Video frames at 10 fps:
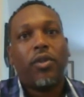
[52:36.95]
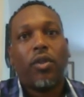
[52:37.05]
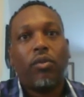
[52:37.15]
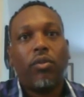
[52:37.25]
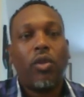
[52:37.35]

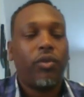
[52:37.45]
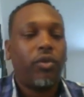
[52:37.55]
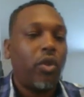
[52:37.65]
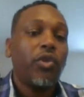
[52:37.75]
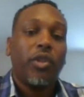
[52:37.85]
So
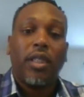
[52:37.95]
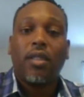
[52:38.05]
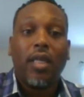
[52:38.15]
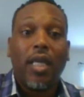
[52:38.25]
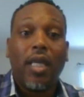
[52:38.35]
those are
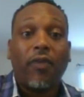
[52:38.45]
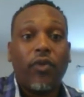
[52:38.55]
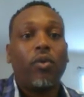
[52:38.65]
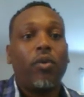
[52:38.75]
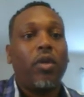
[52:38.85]
just to name a
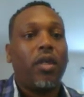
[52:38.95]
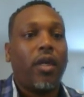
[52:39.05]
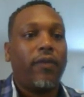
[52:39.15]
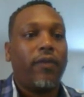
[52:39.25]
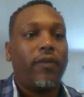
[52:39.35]
few
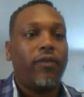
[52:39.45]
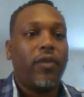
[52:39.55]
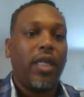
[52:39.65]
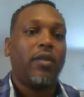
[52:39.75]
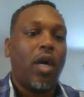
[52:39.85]
of
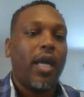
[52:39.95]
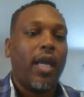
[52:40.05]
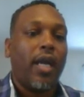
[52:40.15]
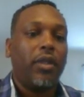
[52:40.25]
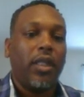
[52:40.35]
things of why
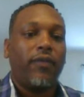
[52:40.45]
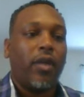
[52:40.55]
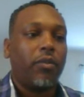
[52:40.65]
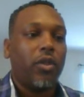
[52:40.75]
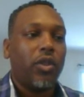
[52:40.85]
I believe
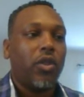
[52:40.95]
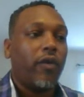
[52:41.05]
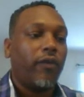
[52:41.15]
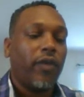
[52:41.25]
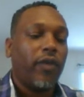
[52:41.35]
I'm
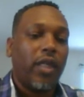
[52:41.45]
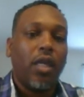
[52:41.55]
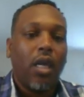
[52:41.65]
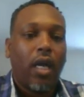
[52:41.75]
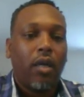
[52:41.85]
conservative. And
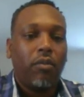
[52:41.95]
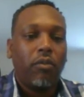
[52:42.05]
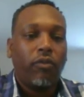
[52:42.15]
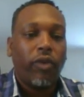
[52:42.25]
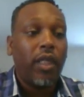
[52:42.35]

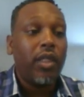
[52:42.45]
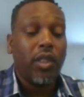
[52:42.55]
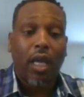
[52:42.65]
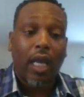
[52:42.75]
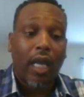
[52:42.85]

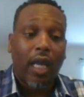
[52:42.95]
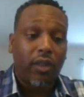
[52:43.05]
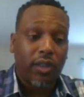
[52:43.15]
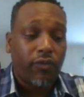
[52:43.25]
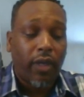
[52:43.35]
religion, I'll
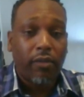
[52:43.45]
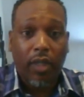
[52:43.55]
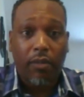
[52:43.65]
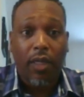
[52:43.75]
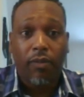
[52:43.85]
say this
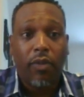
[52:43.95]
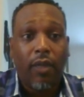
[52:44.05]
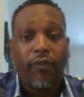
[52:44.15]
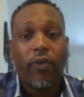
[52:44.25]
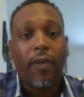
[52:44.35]
right up
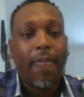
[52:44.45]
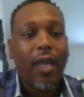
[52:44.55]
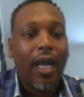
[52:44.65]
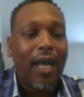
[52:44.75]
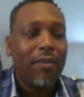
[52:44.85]
front.
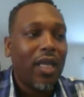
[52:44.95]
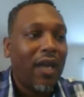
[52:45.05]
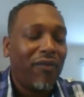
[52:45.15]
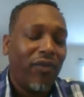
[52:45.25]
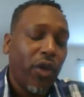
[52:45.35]

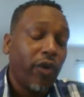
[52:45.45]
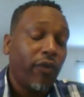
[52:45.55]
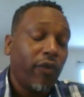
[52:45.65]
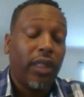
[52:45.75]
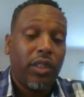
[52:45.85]
I'm not
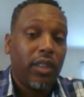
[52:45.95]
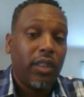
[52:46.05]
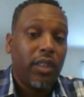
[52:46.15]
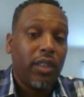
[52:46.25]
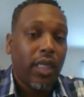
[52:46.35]
very
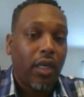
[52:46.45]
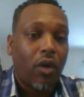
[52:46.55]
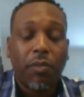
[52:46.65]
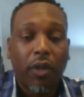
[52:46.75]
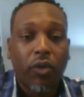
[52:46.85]
religious at all.
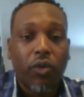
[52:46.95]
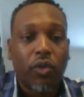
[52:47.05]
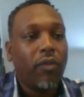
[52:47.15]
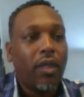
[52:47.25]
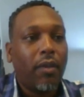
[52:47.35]
I'm
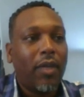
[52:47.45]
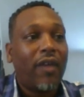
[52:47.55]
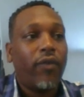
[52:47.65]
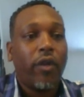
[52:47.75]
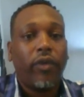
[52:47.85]
spiritual,
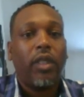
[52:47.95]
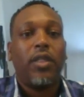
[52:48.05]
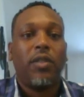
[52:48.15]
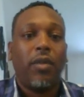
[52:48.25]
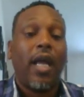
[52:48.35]
not very
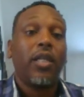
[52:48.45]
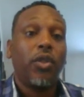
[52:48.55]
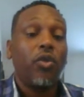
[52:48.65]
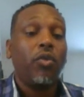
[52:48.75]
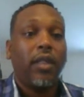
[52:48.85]
religious, but
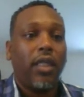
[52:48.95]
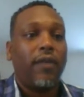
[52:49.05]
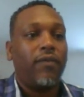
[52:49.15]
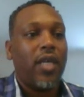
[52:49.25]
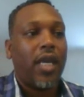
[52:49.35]
I do
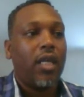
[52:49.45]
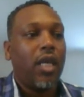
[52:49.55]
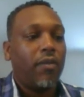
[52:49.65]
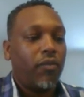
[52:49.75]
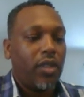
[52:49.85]
believe
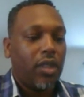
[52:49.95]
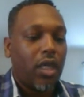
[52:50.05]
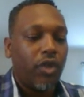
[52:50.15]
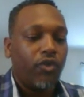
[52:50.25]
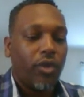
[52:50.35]
that
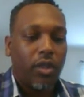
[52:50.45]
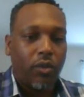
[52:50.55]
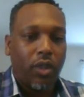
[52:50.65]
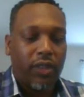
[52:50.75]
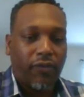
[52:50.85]
this
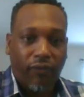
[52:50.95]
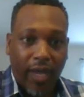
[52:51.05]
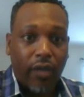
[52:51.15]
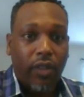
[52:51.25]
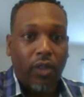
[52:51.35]
country was
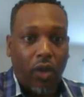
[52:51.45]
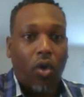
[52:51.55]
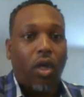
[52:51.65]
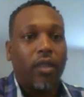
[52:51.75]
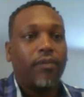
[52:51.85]
founded
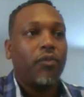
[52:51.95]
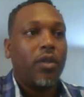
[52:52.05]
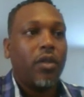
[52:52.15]
on